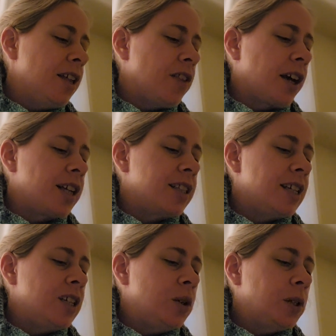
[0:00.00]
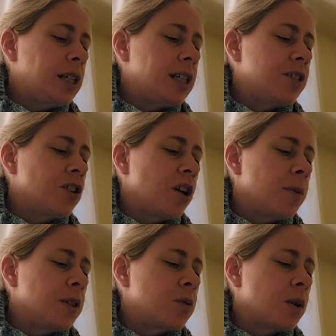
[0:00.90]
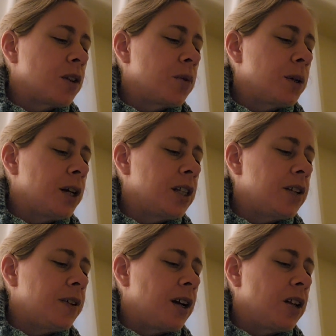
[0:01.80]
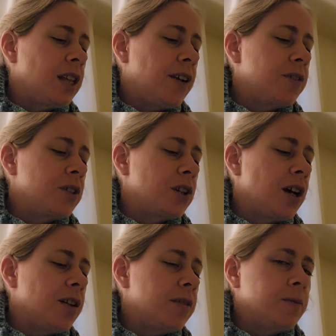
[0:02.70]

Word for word: that continually determines whether we are living our lives or not.